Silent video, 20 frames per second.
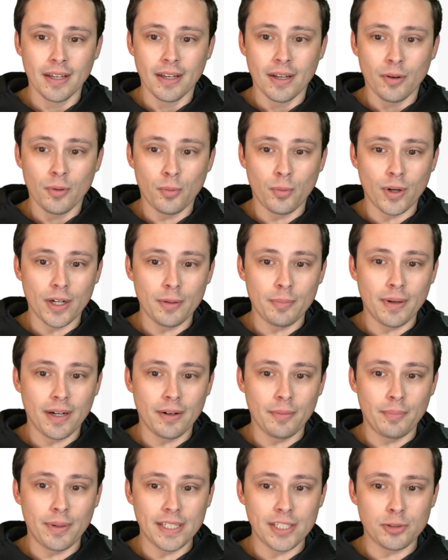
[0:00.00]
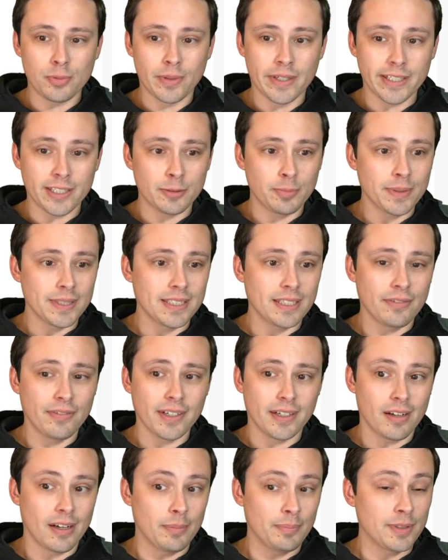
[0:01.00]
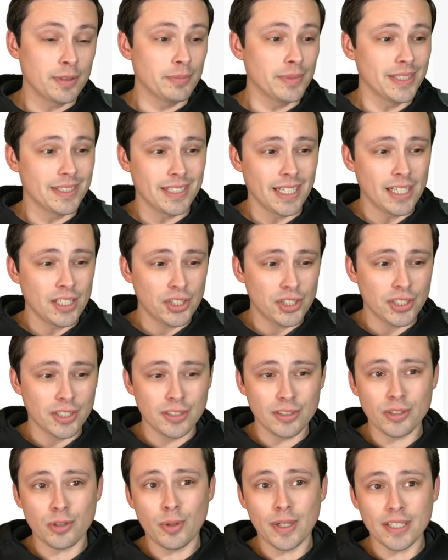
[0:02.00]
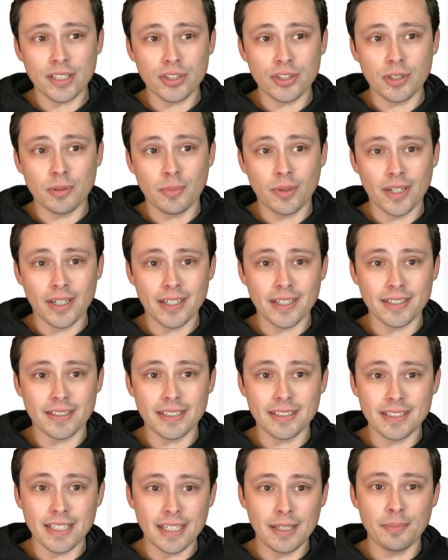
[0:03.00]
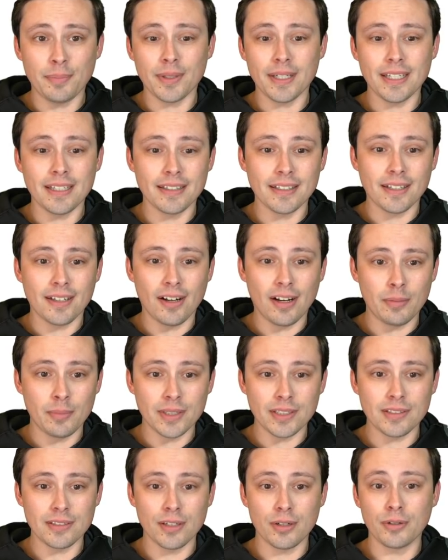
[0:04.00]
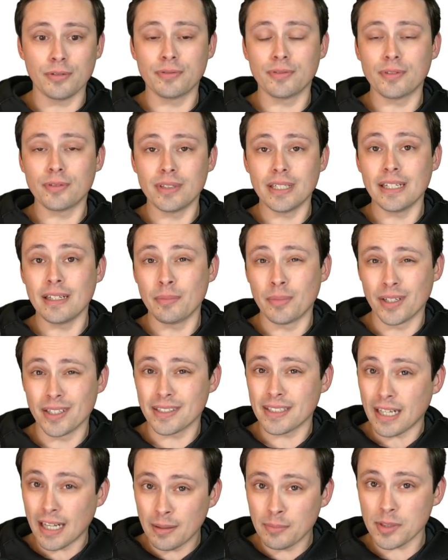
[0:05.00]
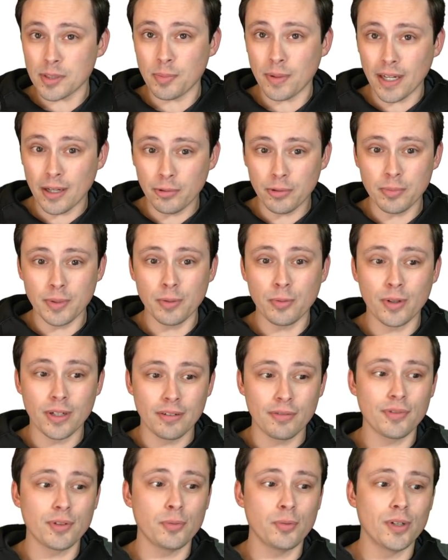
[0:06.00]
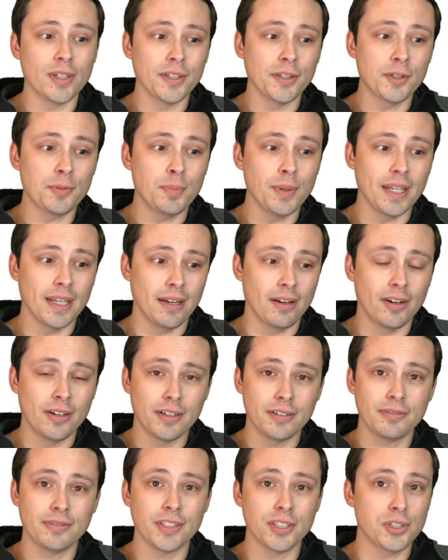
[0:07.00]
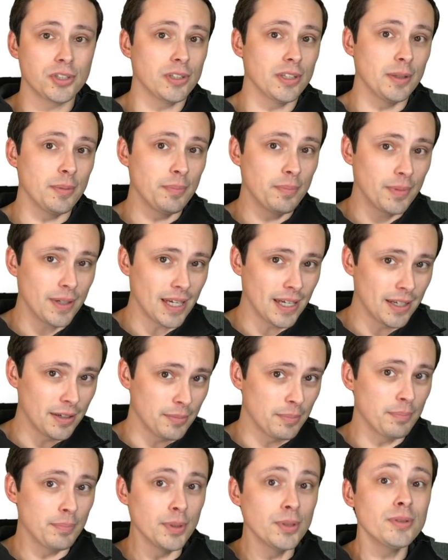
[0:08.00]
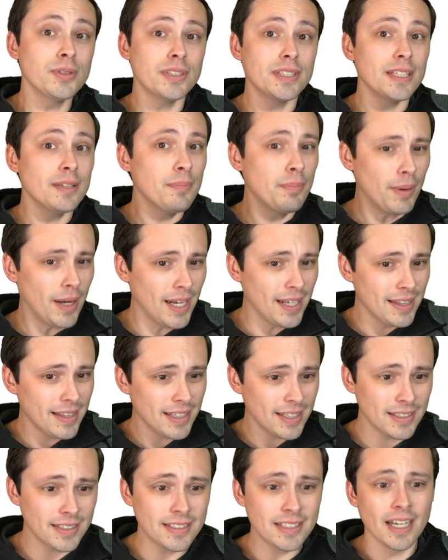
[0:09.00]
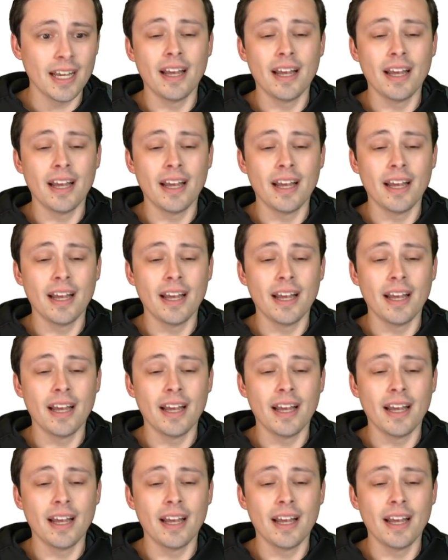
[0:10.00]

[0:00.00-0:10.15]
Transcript: what about benchmark specific optimizations question mark does anybody in the comments know if 3d mark timespy would be one of the ones being artificially kind of boosted by this